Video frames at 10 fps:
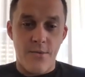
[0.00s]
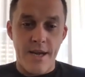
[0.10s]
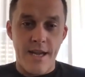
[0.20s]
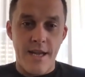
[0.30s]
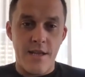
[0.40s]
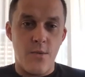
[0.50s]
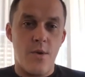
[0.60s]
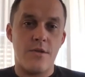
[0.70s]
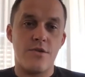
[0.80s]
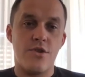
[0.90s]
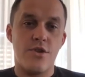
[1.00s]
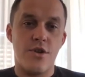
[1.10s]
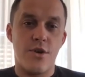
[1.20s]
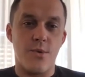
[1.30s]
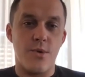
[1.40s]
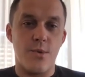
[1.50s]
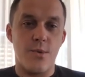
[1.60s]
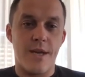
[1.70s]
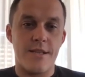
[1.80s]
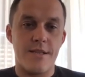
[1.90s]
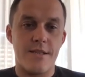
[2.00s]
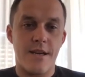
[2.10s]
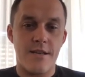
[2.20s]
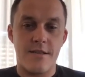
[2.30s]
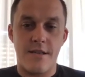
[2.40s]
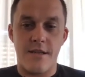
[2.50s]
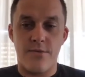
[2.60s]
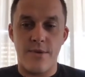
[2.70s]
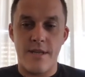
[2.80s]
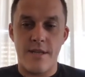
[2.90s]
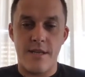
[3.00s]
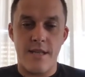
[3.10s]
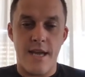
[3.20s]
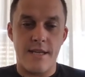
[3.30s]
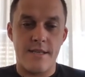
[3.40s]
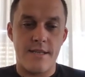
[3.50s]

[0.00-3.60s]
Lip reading: really want to show you and discuss a really nice